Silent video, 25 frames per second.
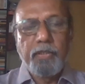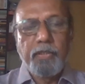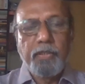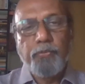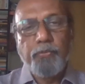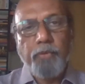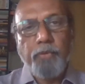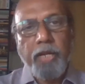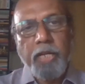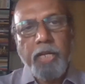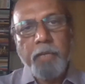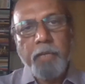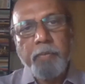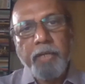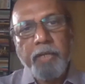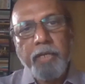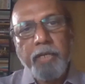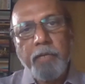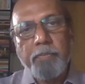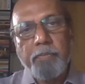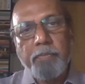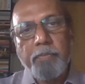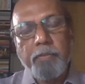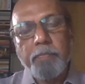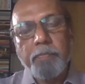The
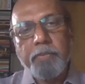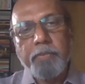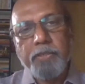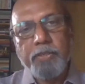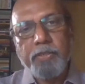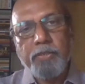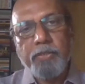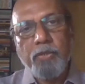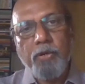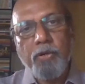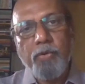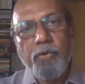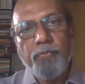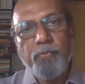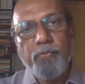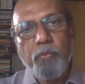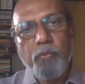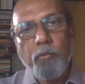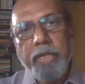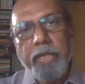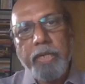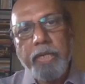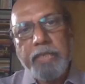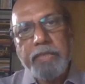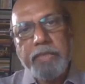fundamental purpose of
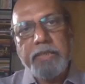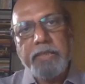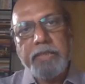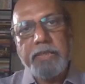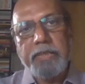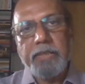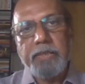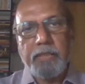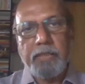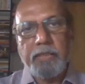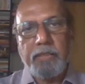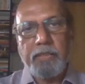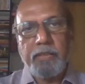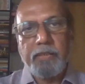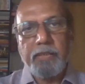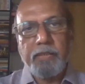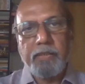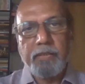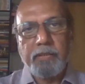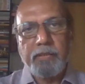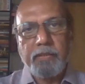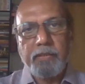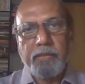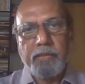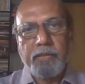YCC
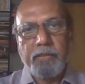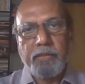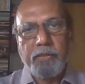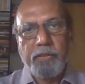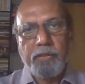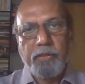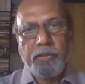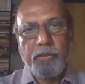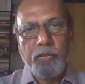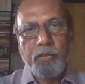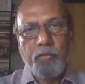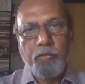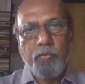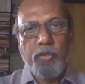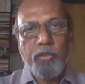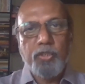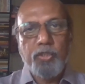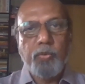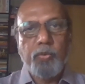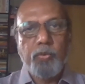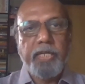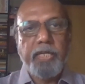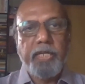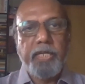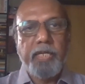
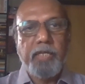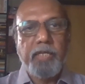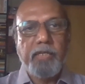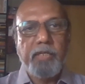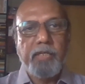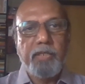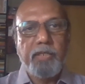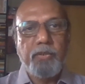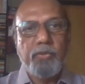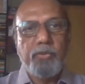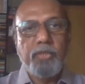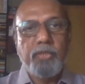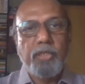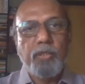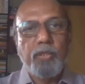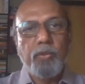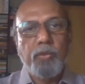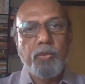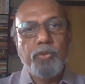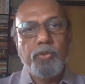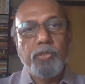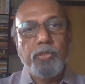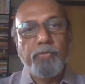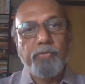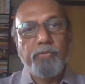was to introduce a
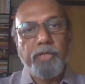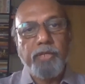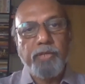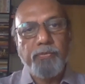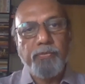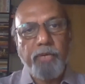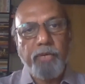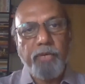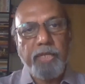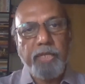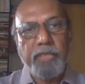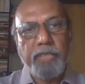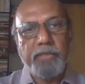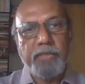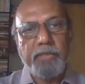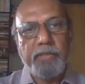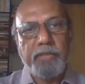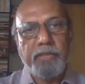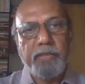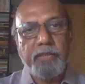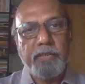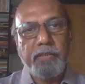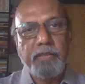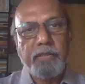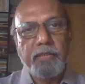dose of
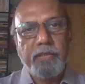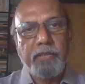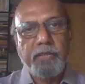inflation